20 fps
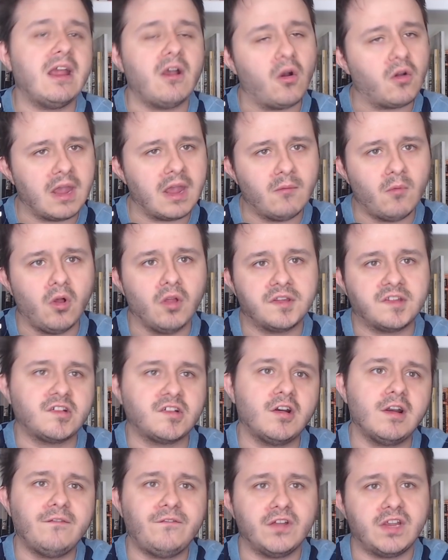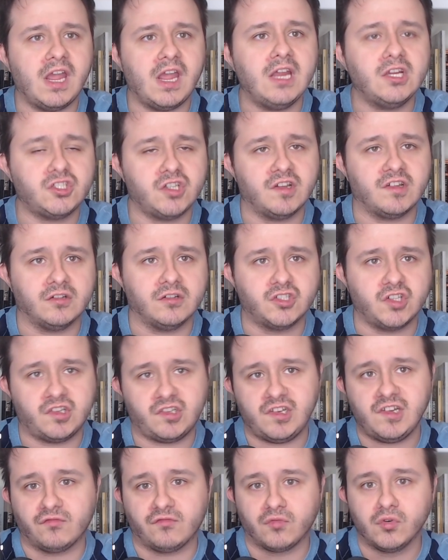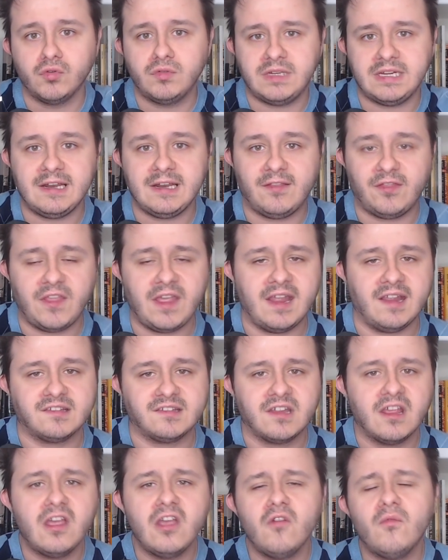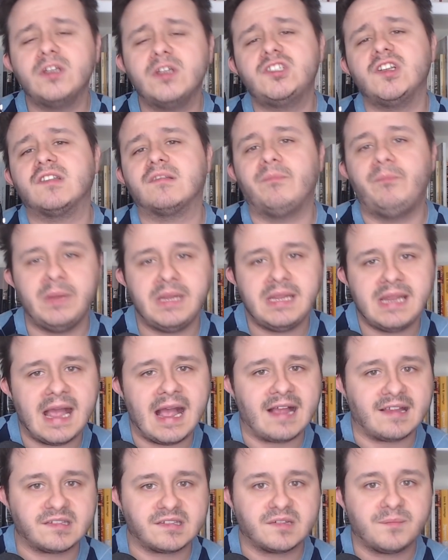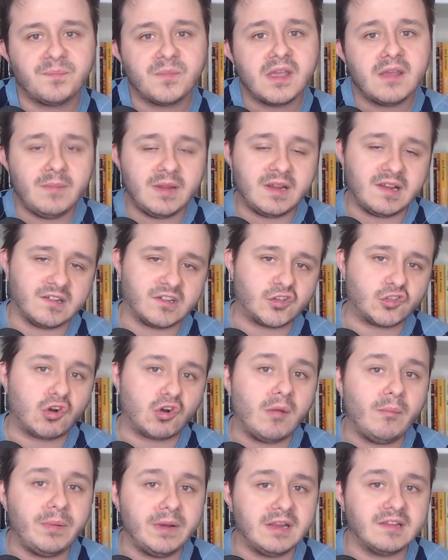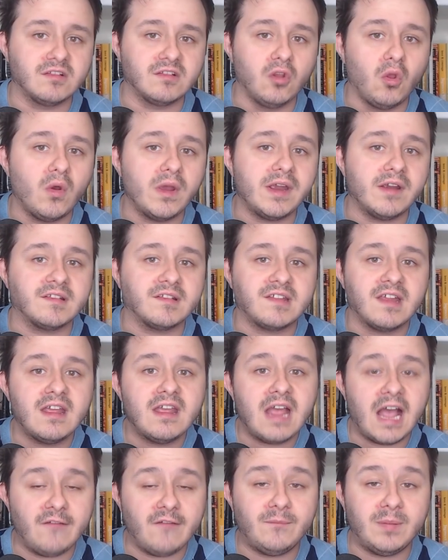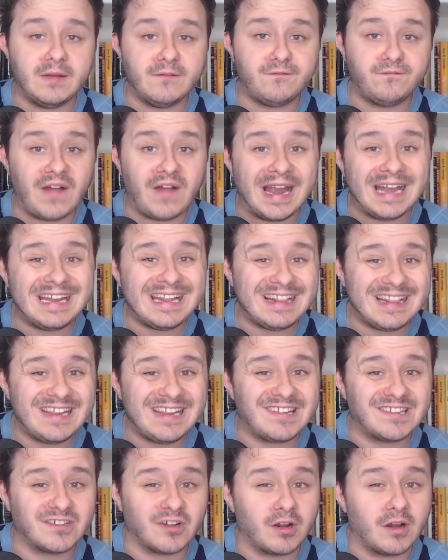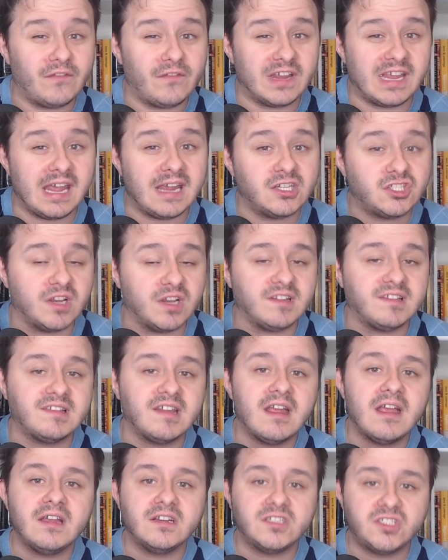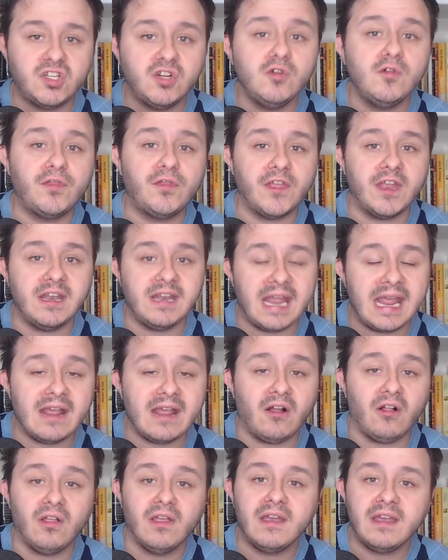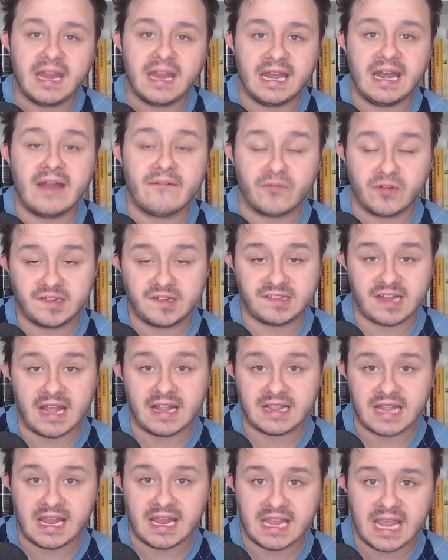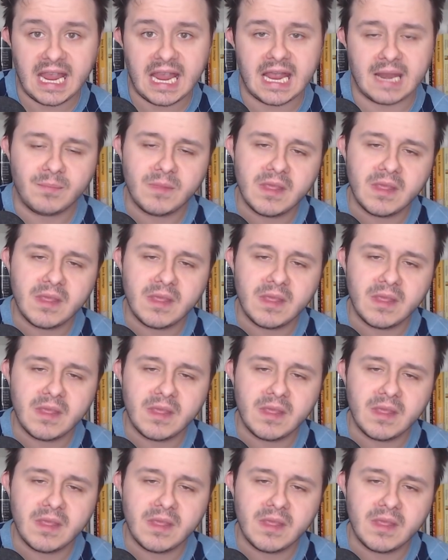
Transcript: okay, well, certifications are just these routine things, which is BS, because Trump and his lawyers have been fighting these certifications tooth and nail in every state they can.